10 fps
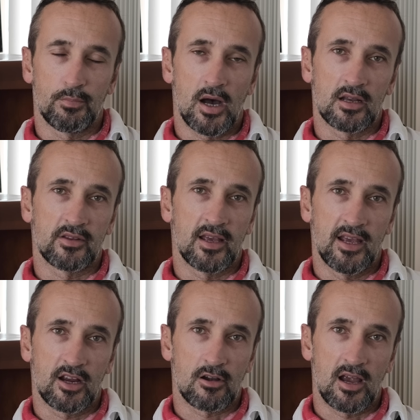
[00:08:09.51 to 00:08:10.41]
pilot the
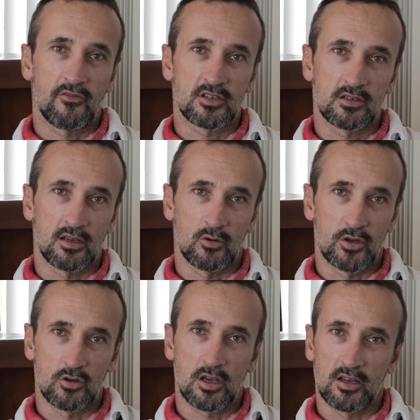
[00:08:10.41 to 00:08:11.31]
aircraft
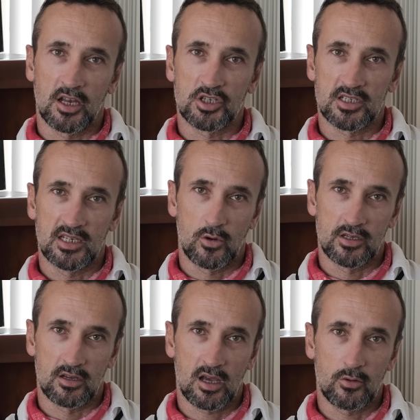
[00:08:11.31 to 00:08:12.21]
when you can't actually see where
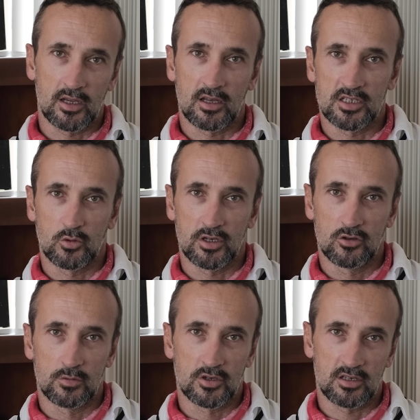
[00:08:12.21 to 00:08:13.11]
you're going, as you would in
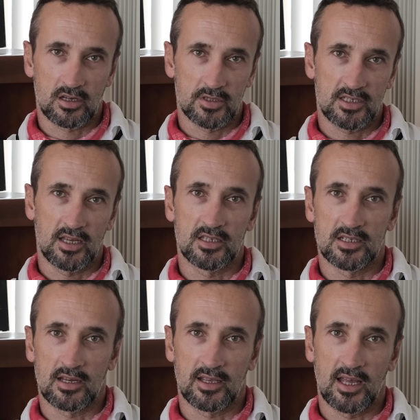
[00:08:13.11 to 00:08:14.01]
normal
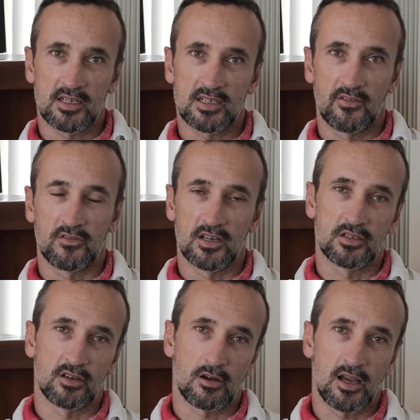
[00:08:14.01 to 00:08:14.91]
circumstances, and get safely
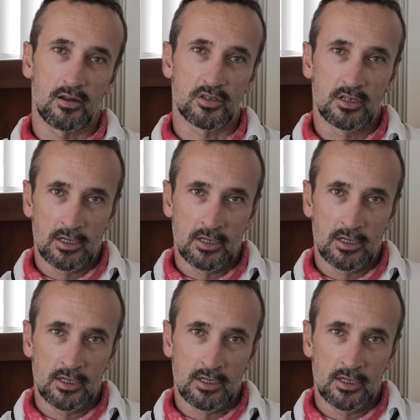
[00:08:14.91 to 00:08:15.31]
to the ground.